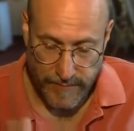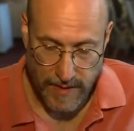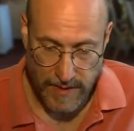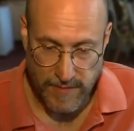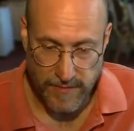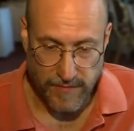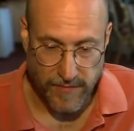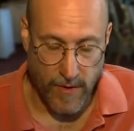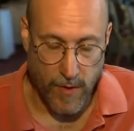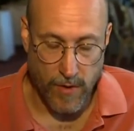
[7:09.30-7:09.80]

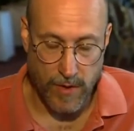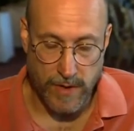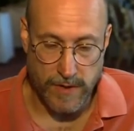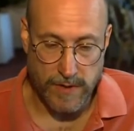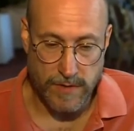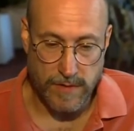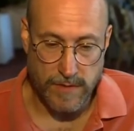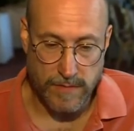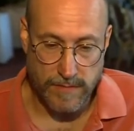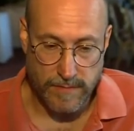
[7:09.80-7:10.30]
is
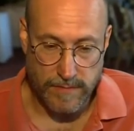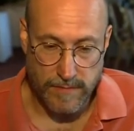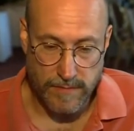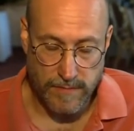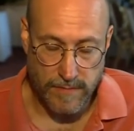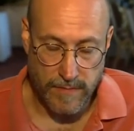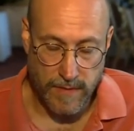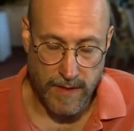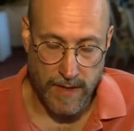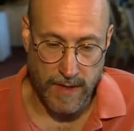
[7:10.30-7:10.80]
focused,
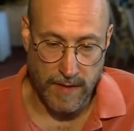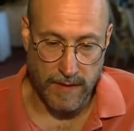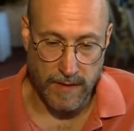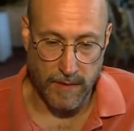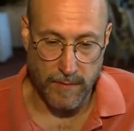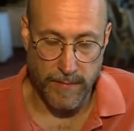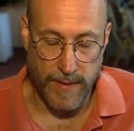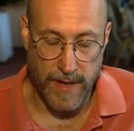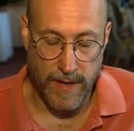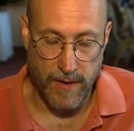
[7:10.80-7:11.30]
get a
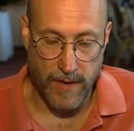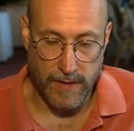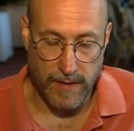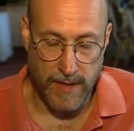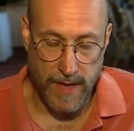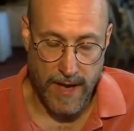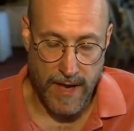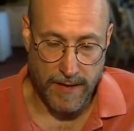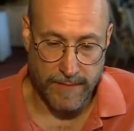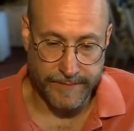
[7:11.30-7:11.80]
little better at
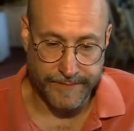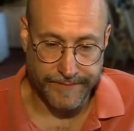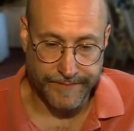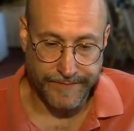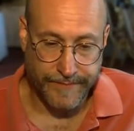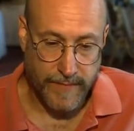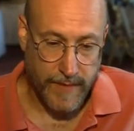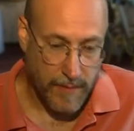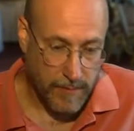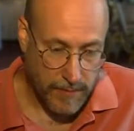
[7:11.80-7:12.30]
that,
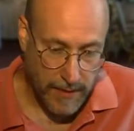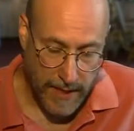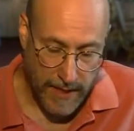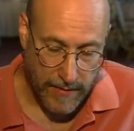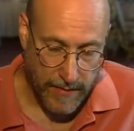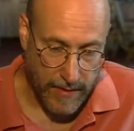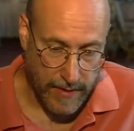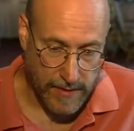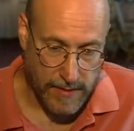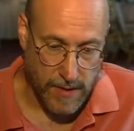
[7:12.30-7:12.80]

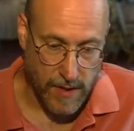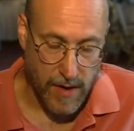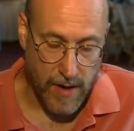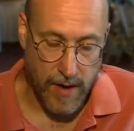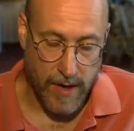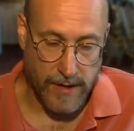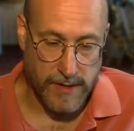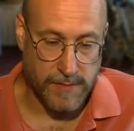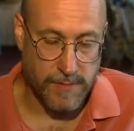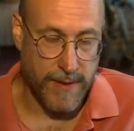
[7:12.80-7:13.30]
playing the
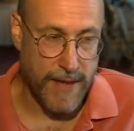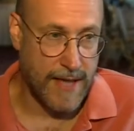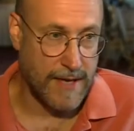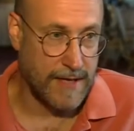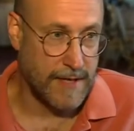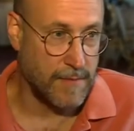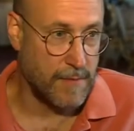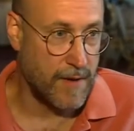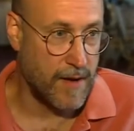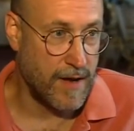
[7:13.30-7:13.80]
guitar,
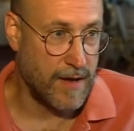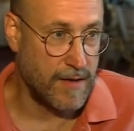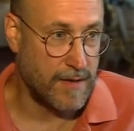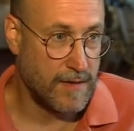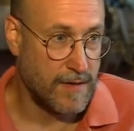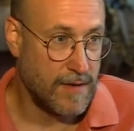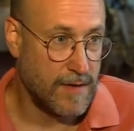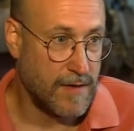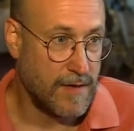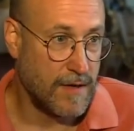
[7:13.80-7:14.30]
expanding my
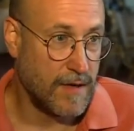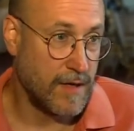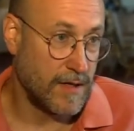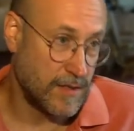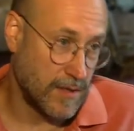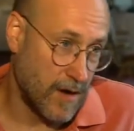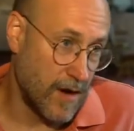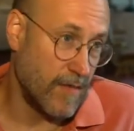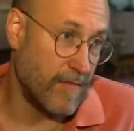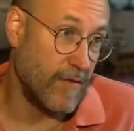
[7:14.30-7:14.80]

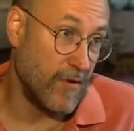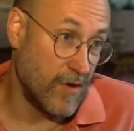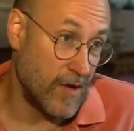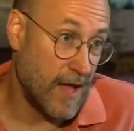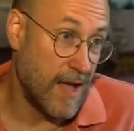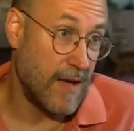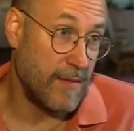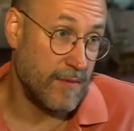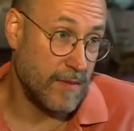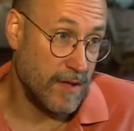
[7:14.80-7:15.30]
guitar
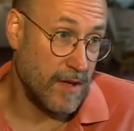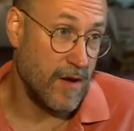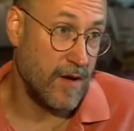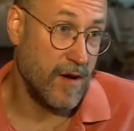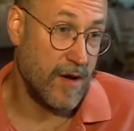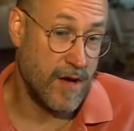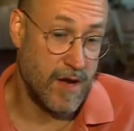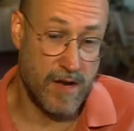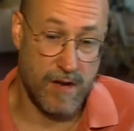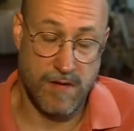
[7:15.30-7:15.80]

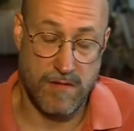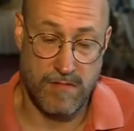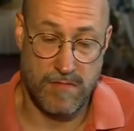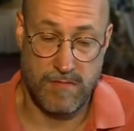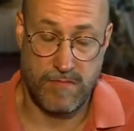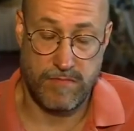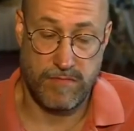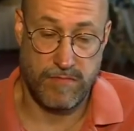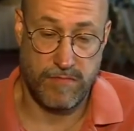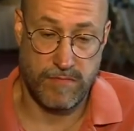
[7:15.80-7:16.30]
vocabulary and
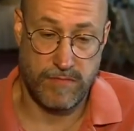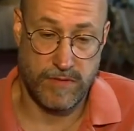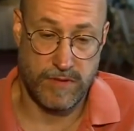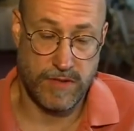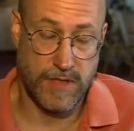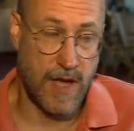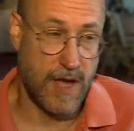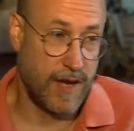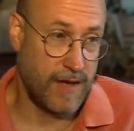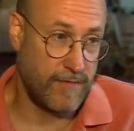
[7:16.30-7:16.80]

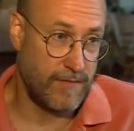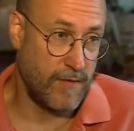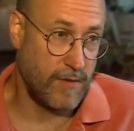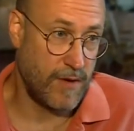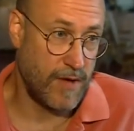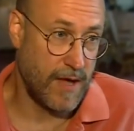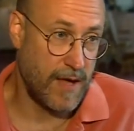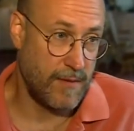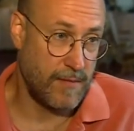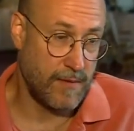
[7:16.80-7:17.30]
sonic
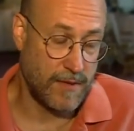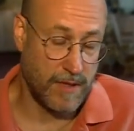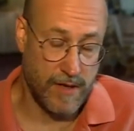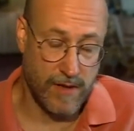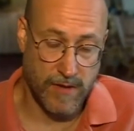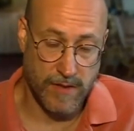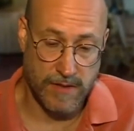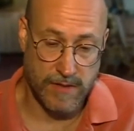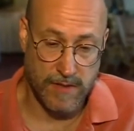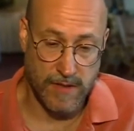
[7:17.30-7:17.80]

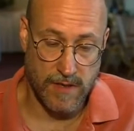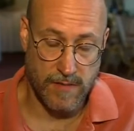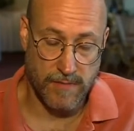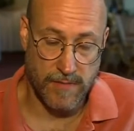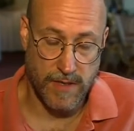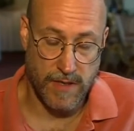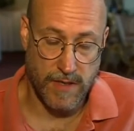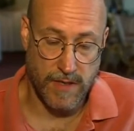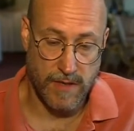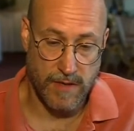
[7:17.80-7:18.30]
vocabulary
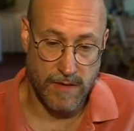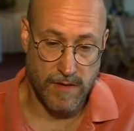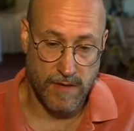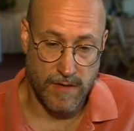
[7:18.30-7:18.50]
some,